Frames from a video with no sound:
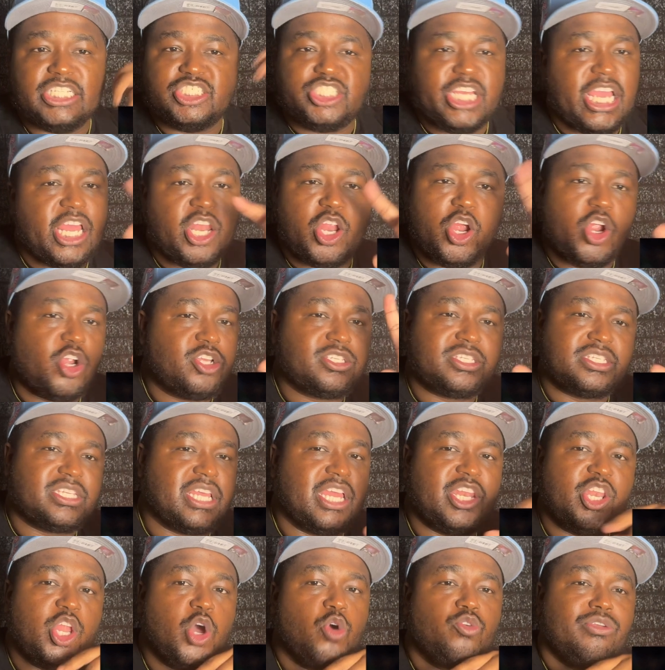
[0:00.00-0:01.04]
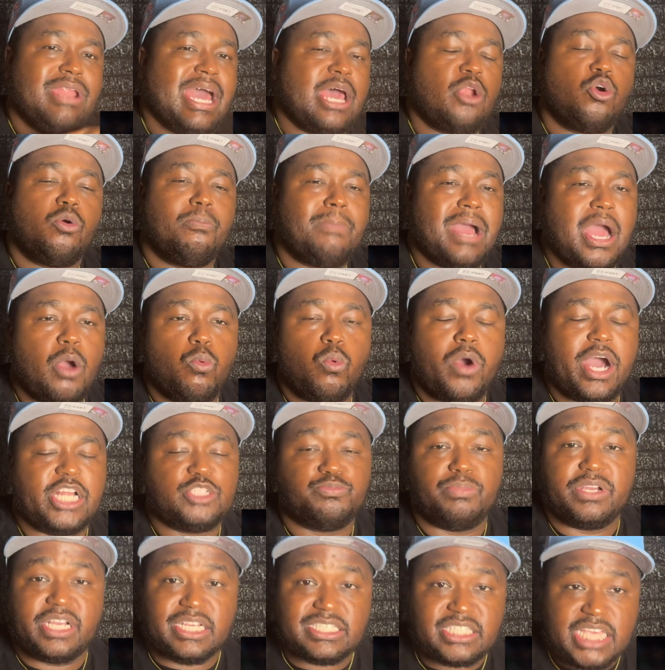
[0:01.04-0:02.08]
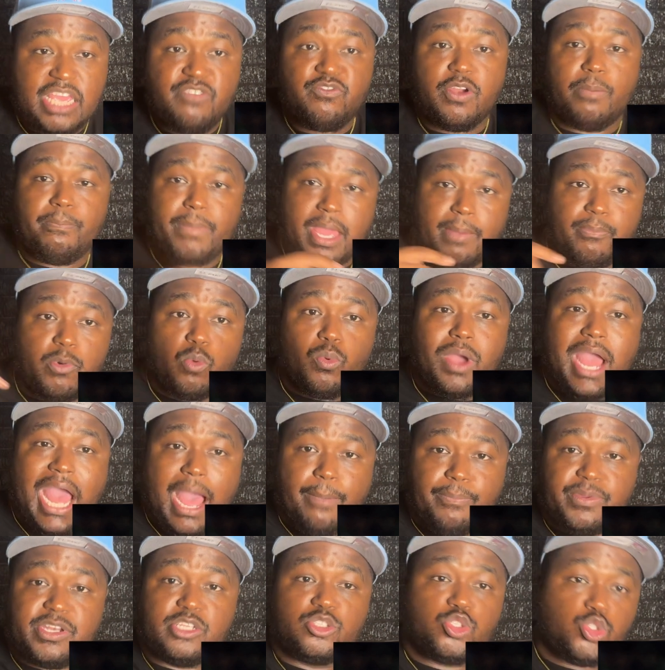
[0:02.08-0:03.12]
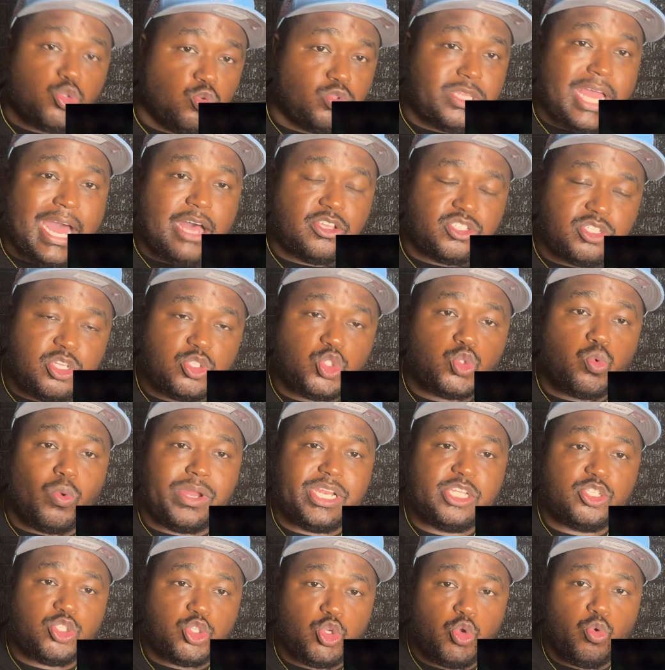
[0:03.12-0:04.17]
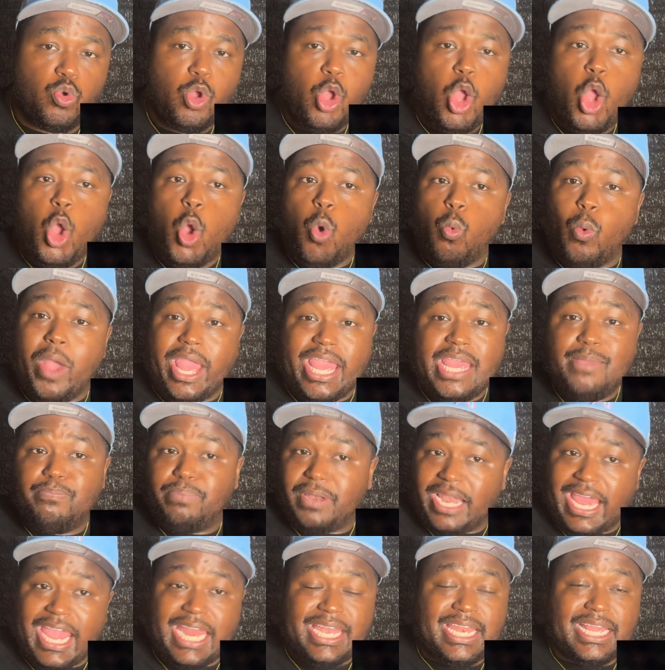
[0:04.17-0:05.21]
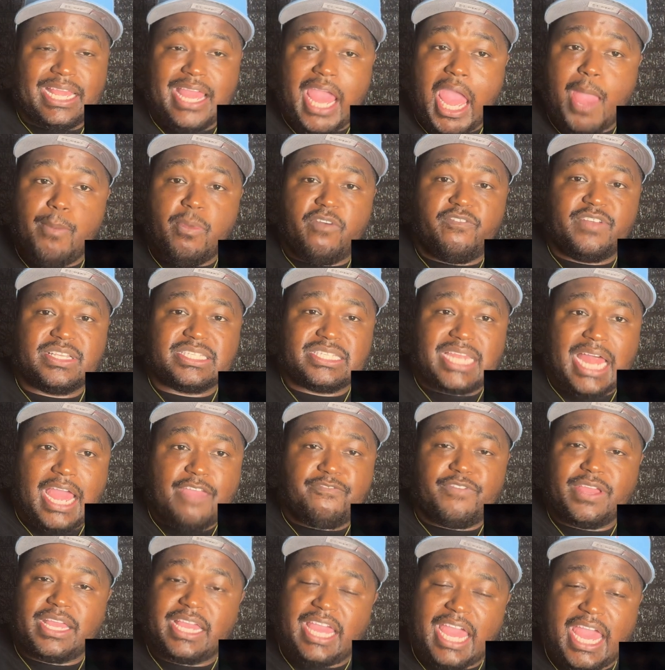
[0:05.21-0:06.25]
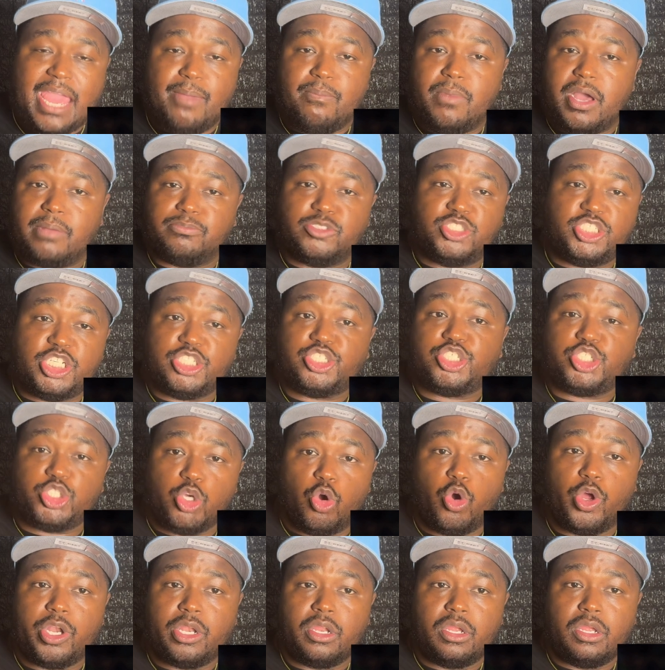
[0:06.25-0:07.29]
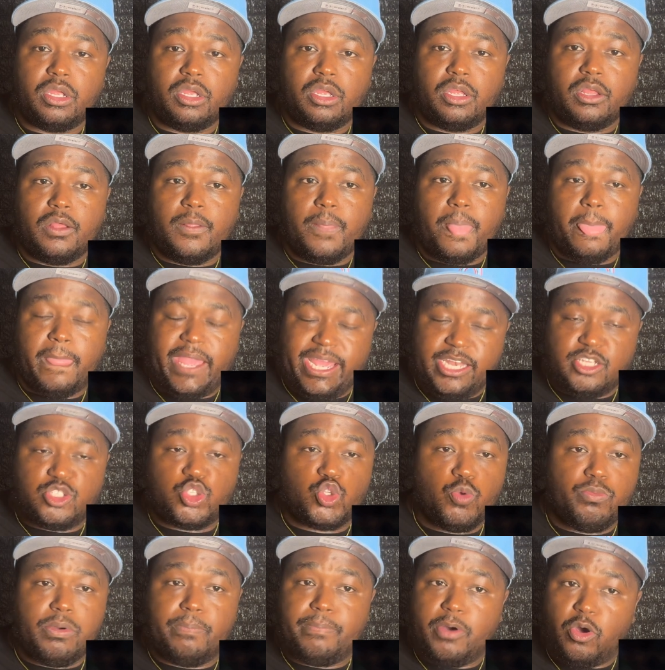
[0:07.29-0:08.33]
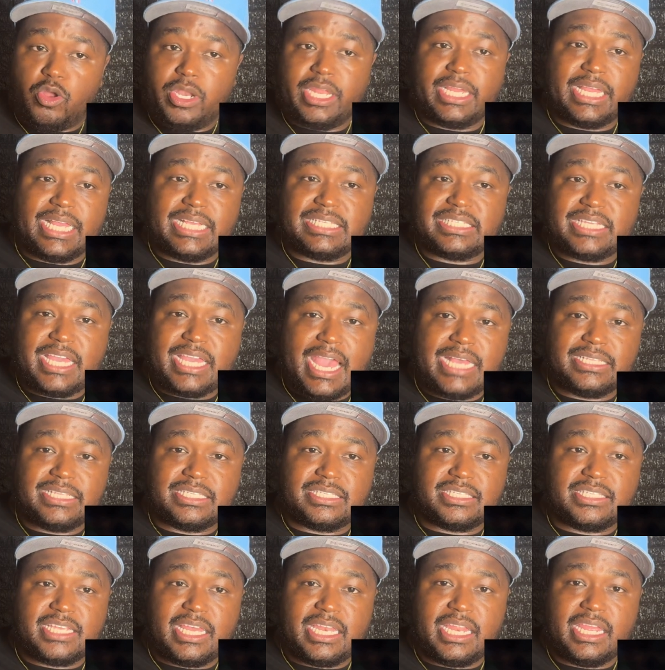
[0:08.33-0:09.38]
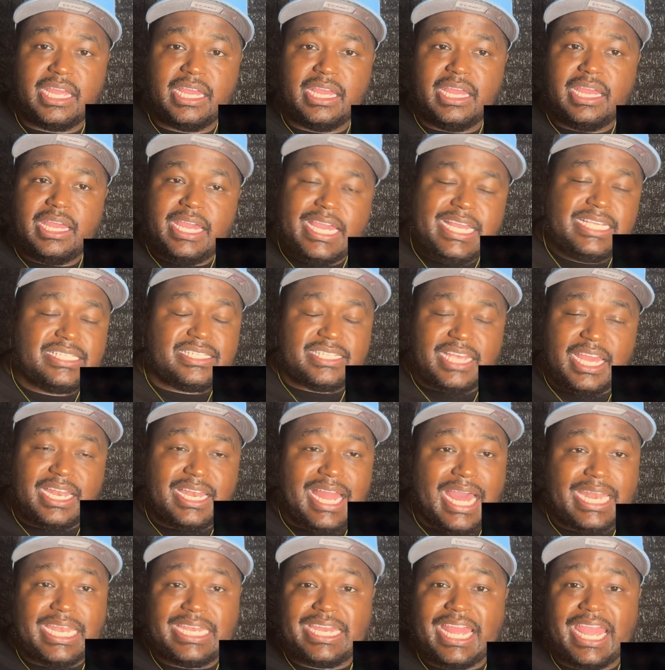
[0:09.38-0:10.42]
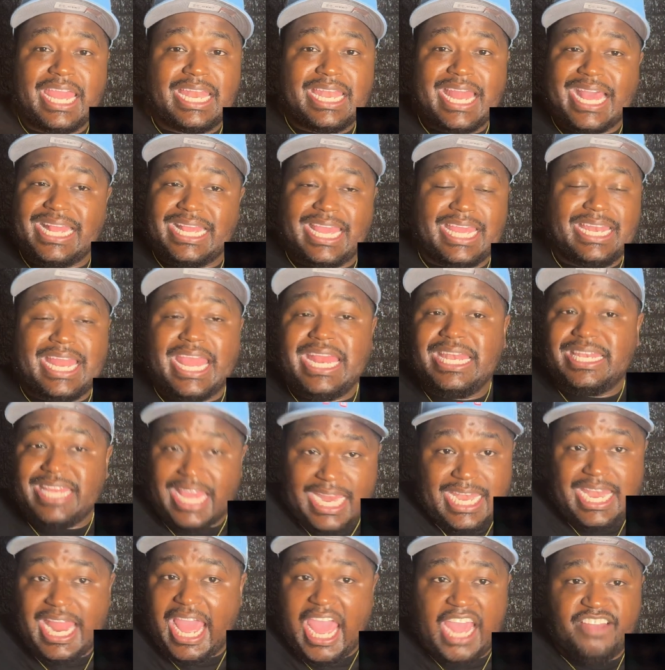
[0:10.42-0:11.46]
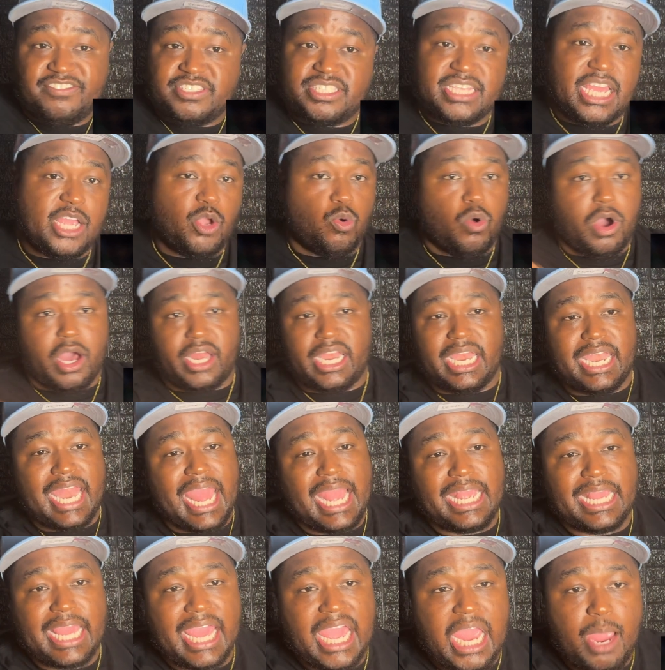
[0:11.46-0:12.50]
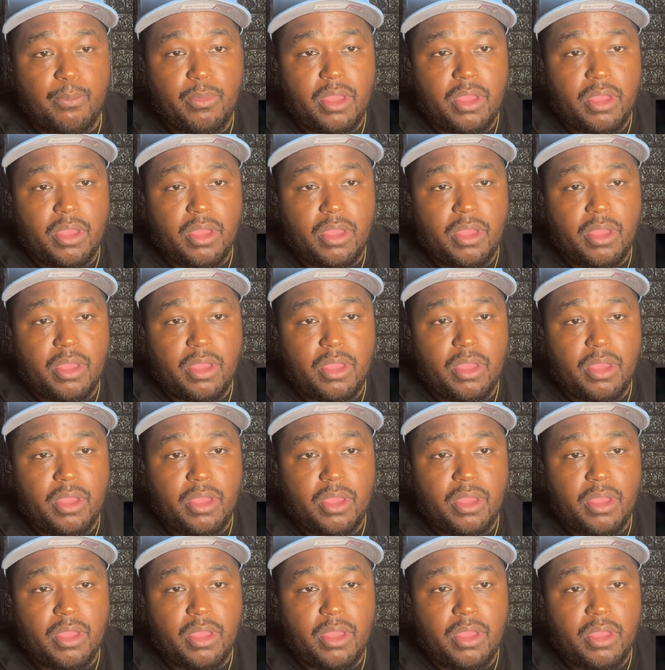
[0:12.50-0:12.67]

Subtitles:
Jalen Hurts said, no, not on my watch, because he remembered what happened in 2022 where he played the game of his life and came up just short in the Super Bowl against Kansas City. He said not today, and they didn't have Saquon in that game,